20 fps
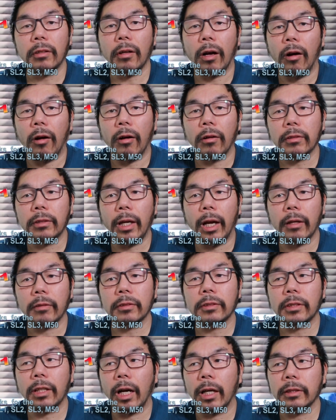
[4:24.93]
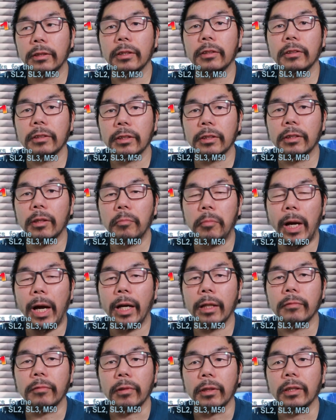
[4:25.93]
all downsides is the
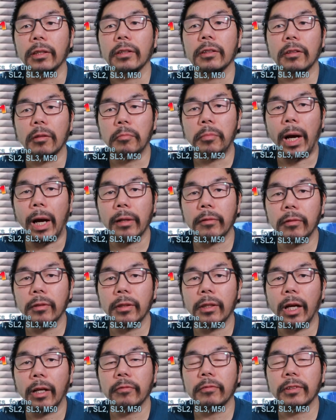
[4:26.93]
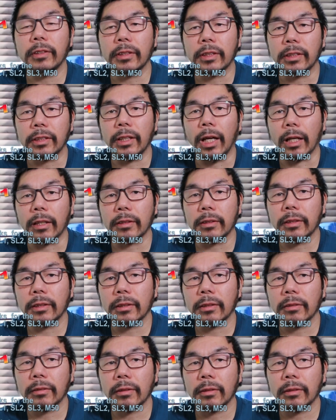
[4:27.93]
battery life sucks.